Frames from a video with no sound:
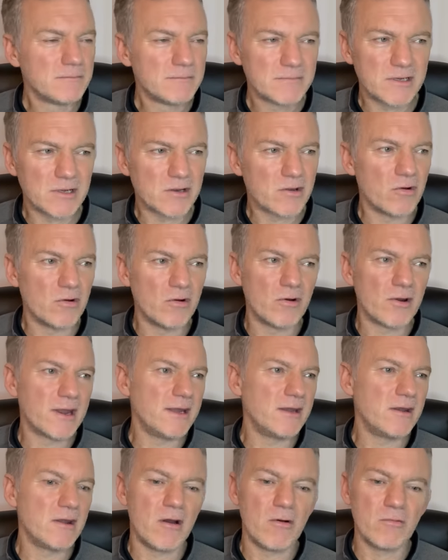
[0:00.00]

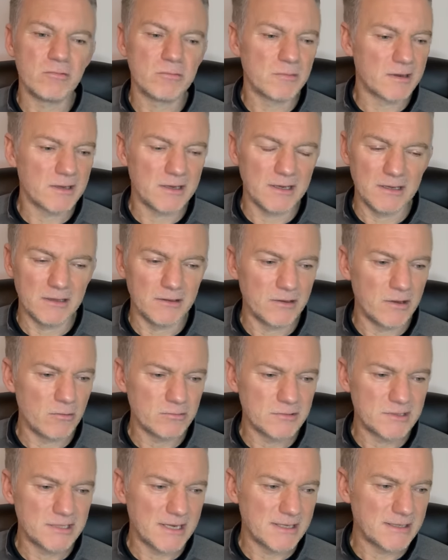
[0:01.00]
Decore, no. McNeil, no
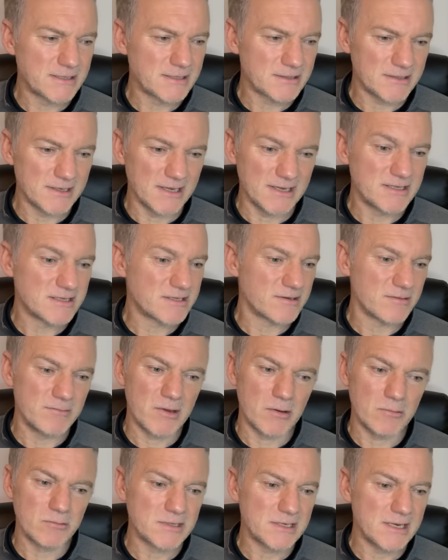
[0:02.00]
chance. Lindstrom,
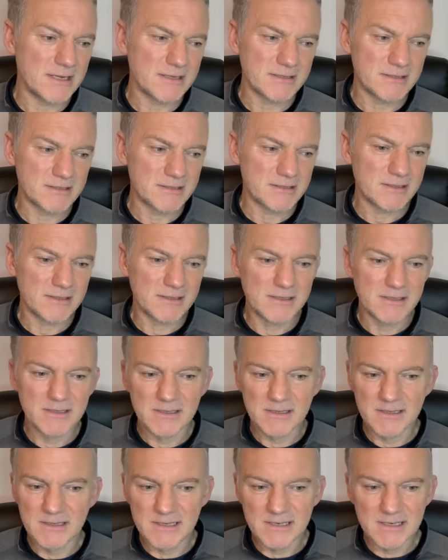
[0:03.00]
no chance.
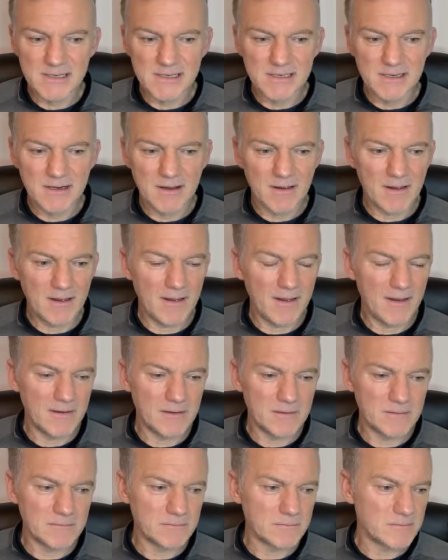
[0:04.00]

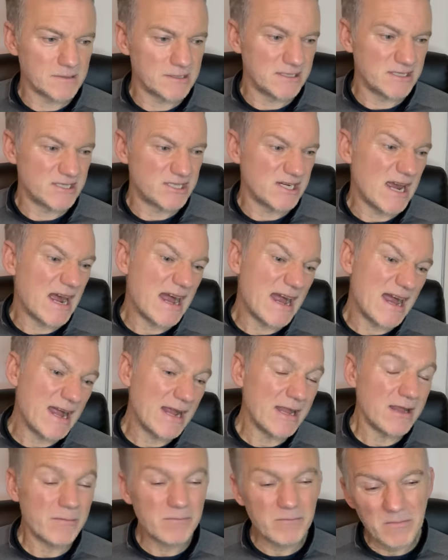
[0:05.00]
And
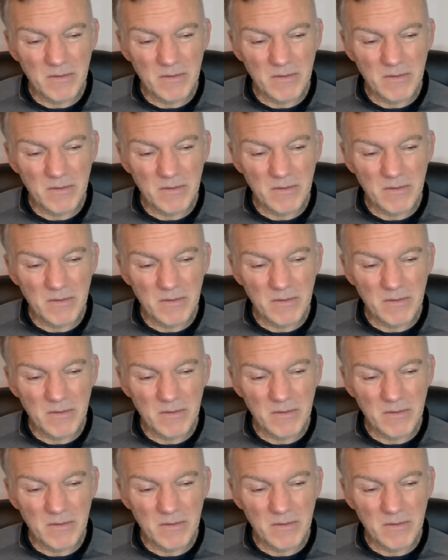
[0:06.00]
Jai,